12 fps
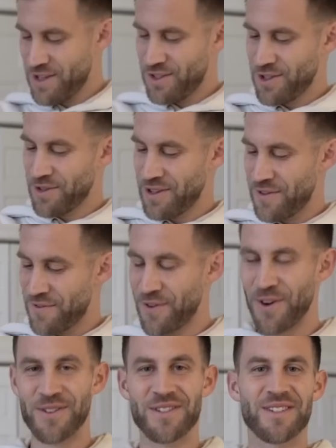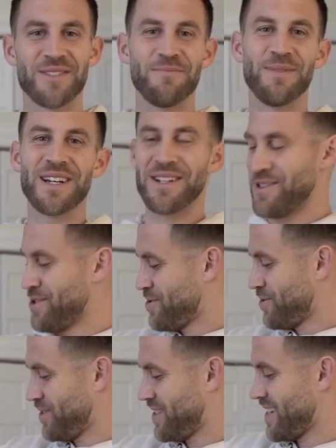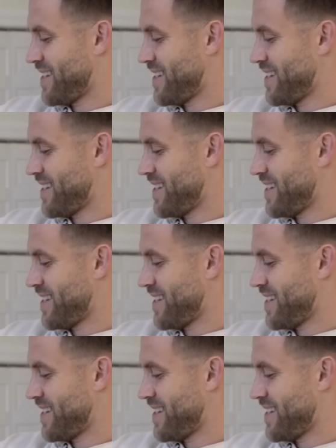So the first big news